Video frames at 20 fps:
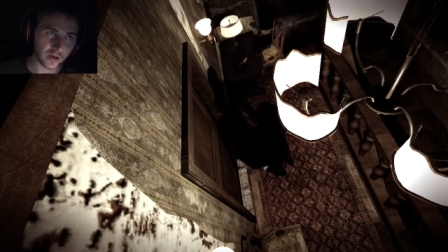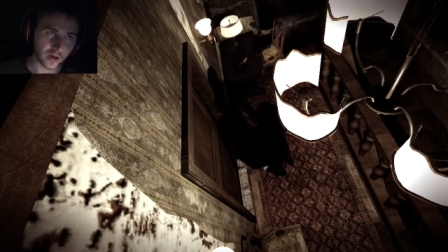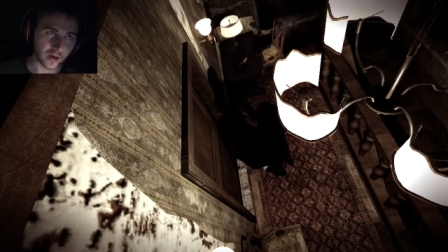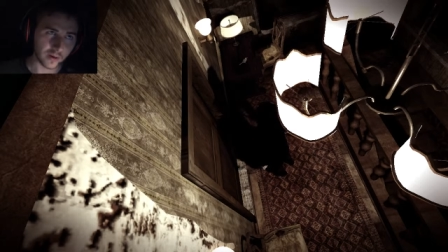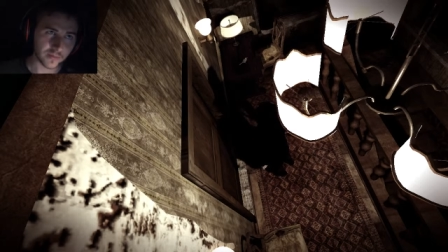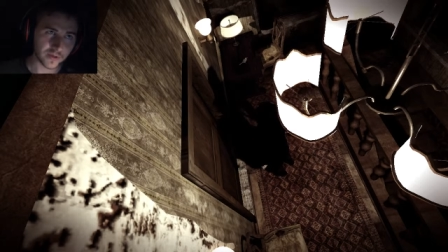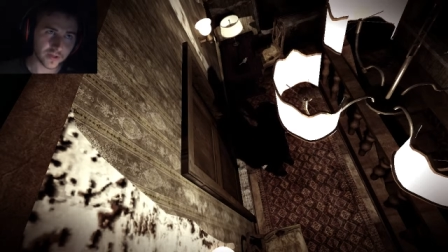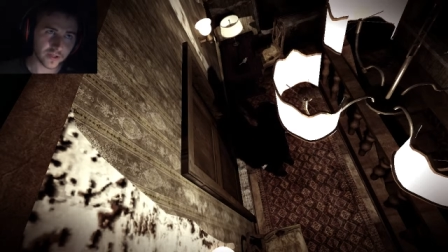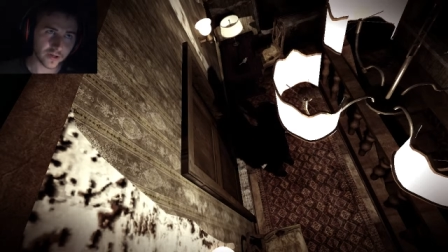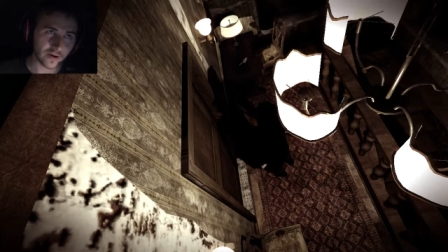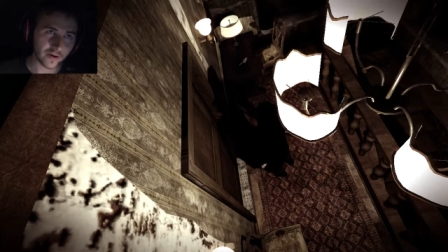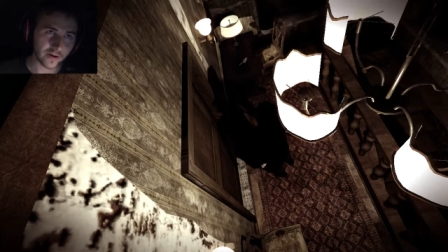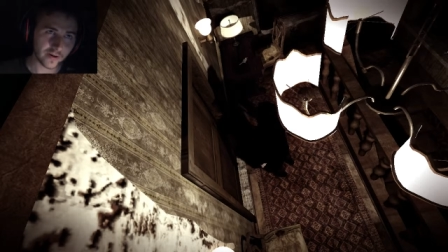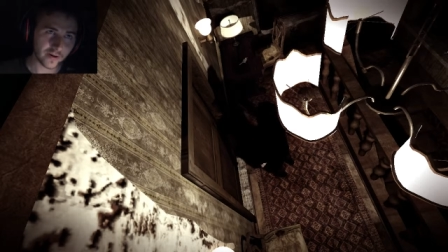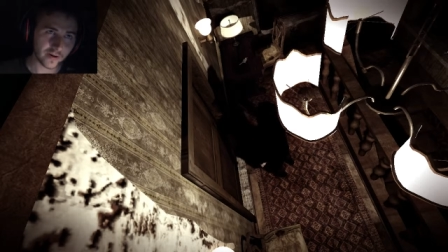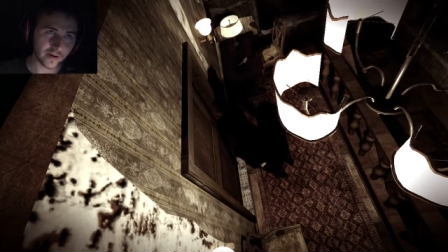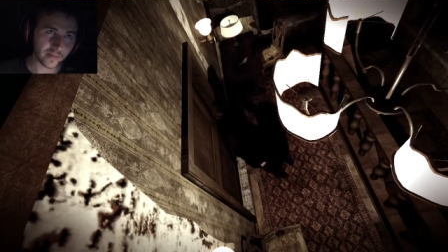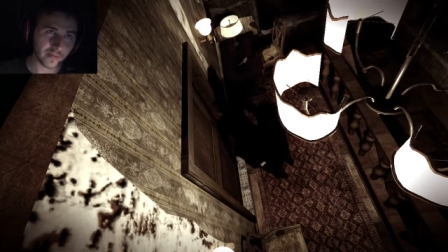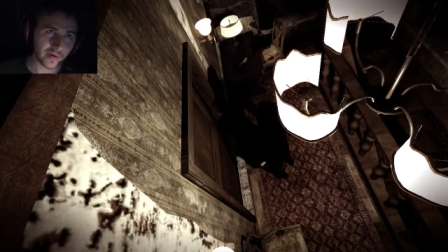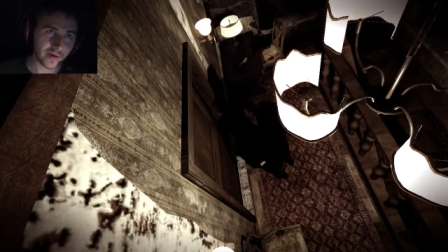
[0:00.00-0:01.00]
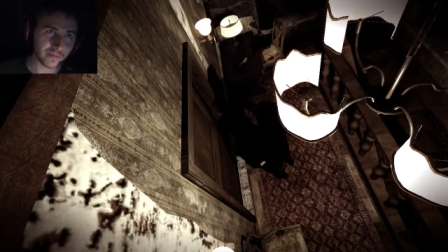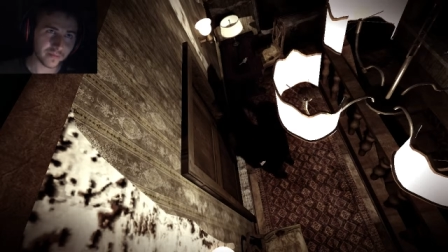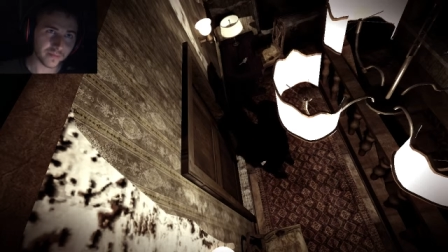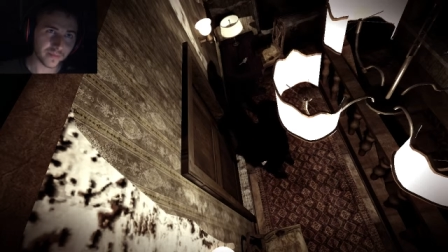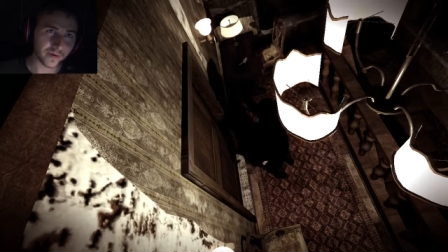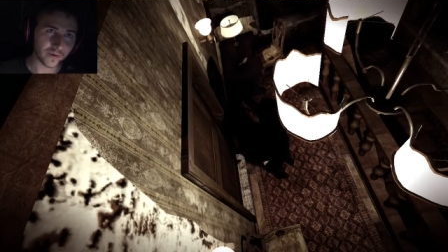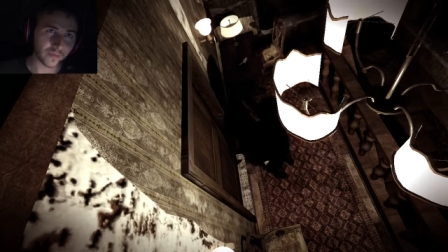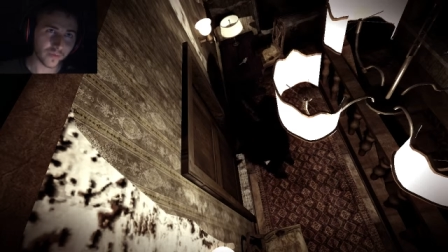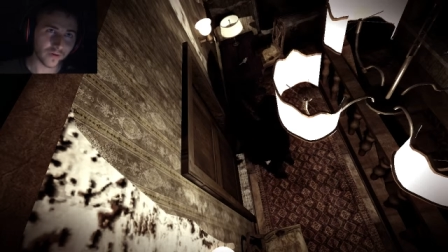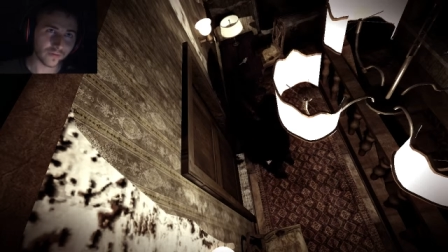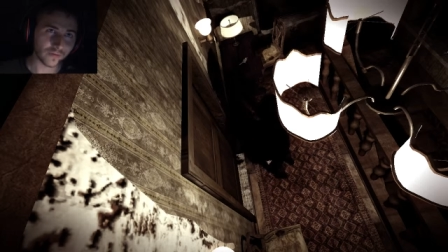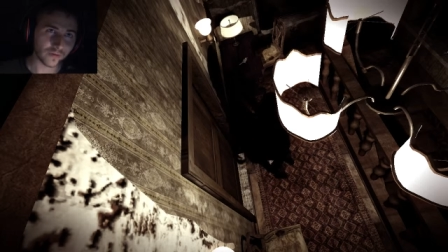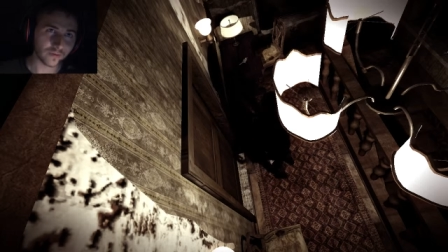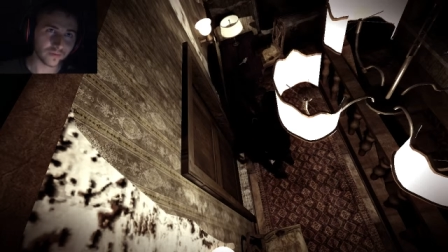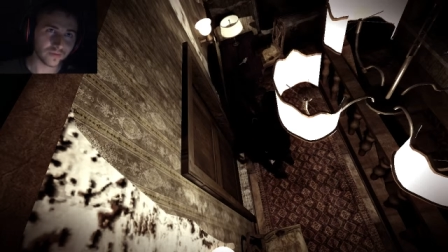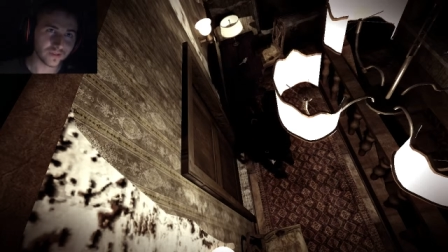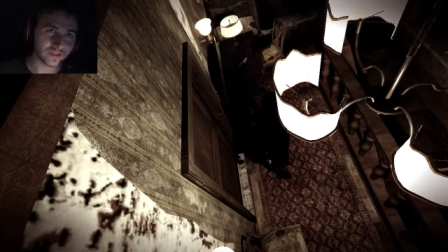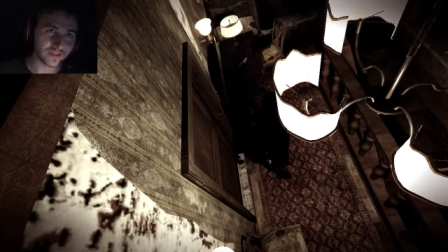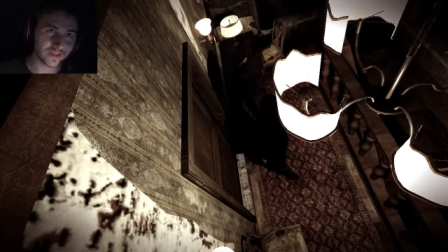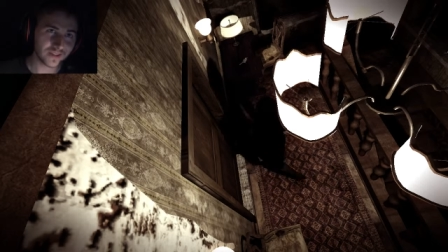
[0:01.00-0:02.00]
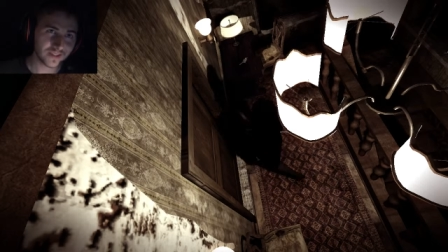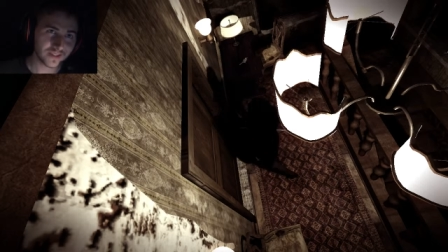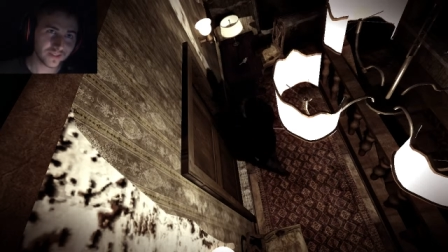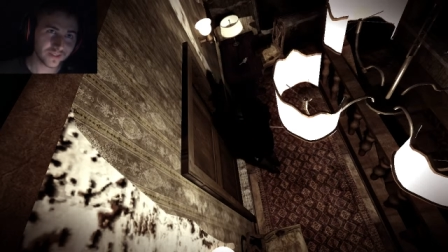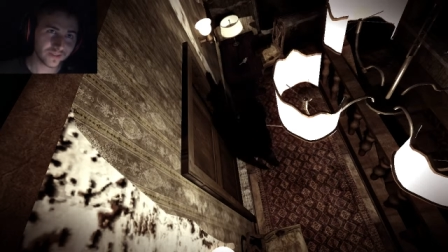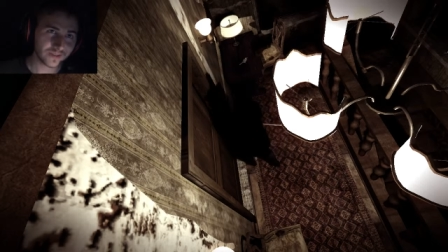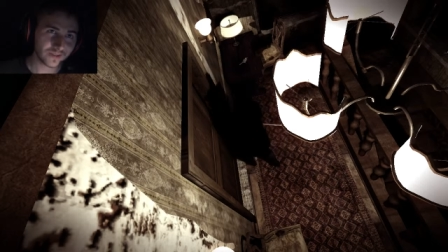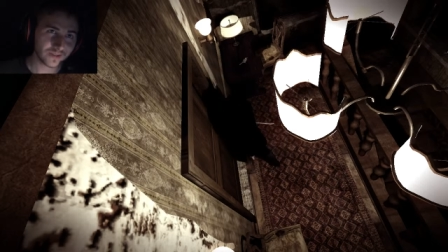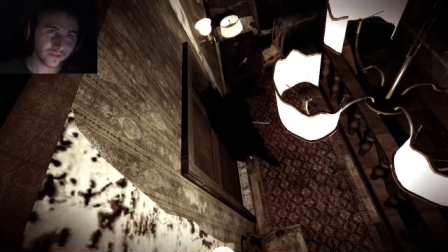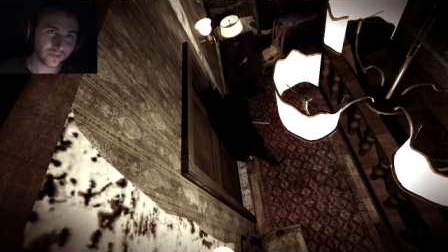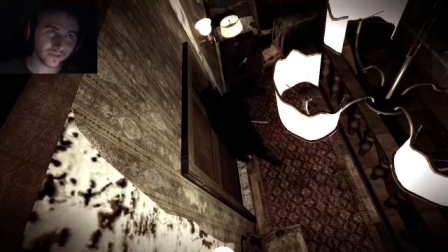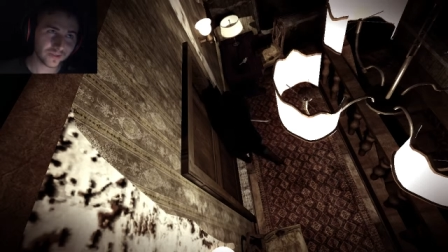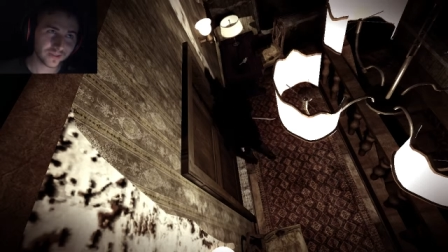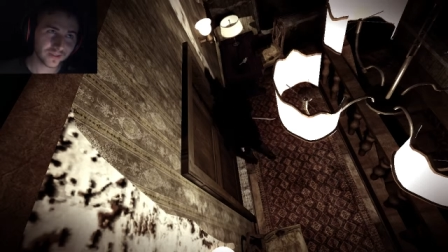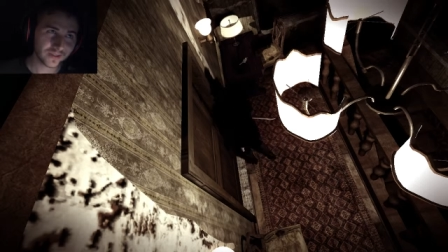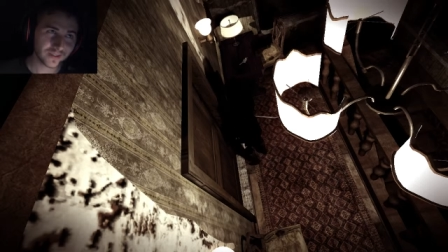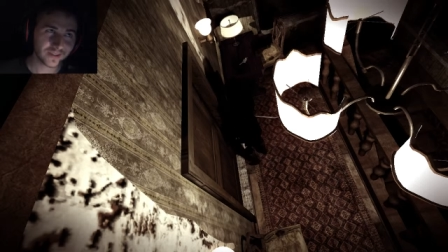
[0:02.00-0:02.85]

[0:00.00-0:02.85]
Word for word: I'm trying to remember whether it was this door